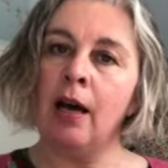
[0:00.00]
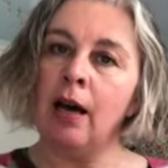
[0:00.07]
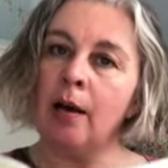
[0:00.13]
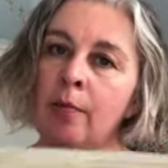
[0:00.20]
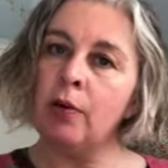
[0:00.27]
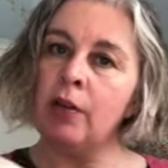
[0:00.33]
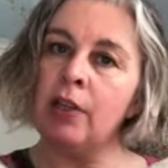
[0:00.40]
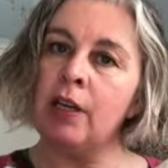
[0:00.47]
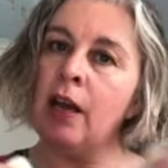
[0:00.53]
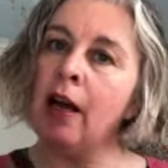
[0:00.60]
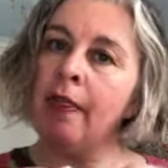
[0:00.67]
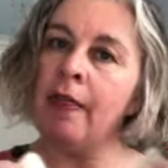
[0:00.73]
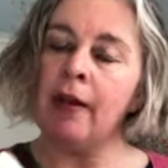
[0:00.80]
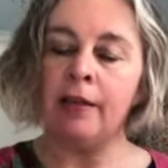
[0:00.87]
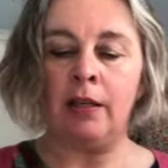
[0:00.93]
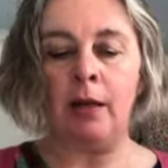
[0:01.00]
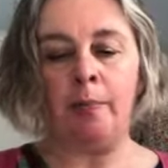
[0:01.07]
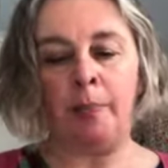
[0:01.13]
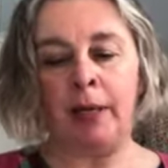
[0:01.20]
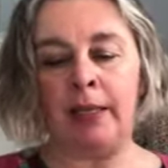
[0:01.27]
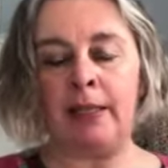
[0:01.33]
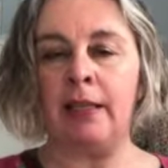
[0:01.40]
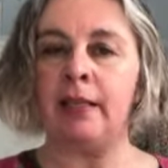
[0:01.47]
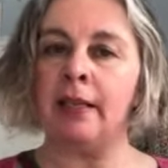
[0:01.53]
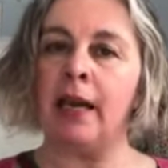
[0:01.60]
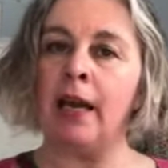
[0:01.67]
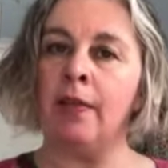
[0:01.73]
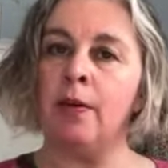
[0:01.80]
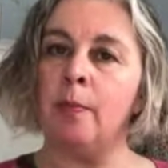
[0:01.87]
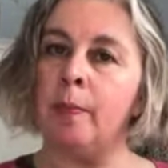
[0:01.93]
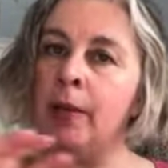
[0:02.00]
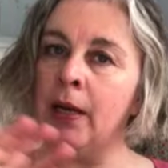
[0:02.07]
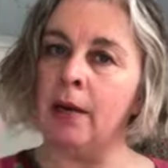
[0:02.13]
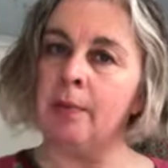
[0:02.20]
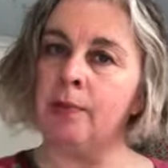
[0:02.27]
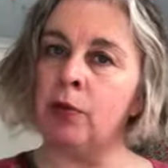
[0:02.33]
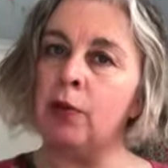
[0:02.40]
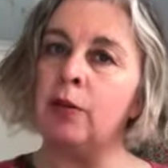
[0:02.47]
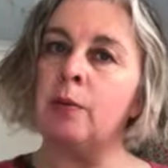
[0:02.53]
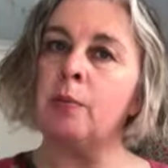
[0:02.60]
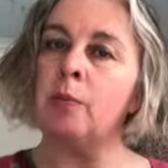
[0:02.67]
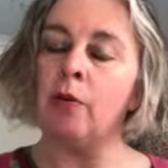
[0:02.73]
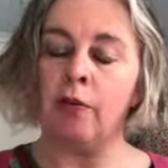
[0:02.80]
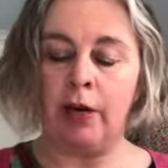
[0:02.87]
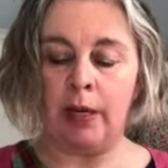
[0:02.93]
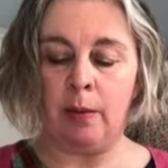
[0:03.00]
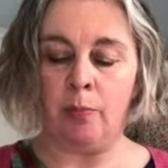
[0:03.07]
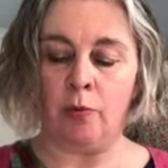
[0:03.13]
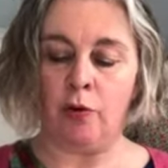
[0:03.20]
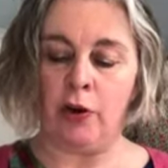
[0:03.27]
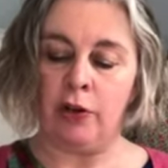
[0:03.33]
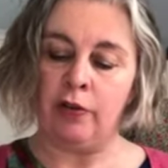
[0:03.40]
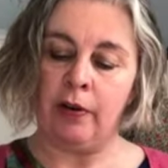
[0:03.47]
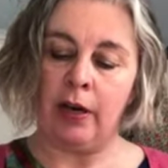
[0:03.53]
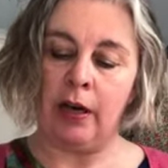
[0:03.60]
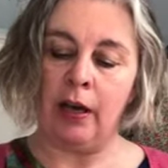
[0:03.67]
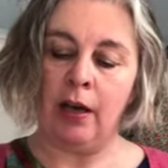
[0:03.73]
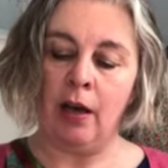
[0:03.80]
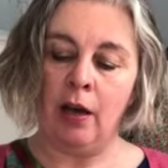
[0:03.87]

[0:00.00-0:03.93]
I'm going to cut that up, piece it together a bit and do some green embroidery